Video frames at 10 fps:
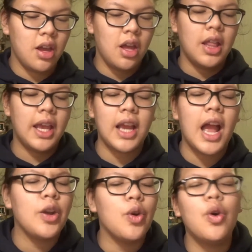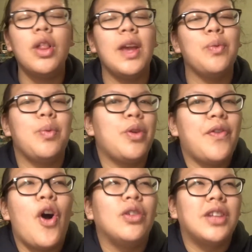Like, I know, like, we would have
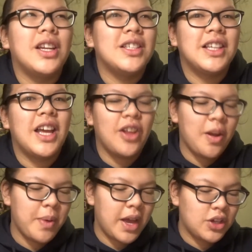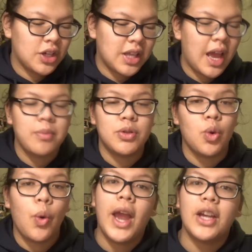all done it together, but it's just, like, I'm
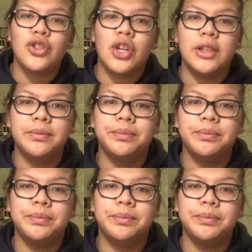so extra.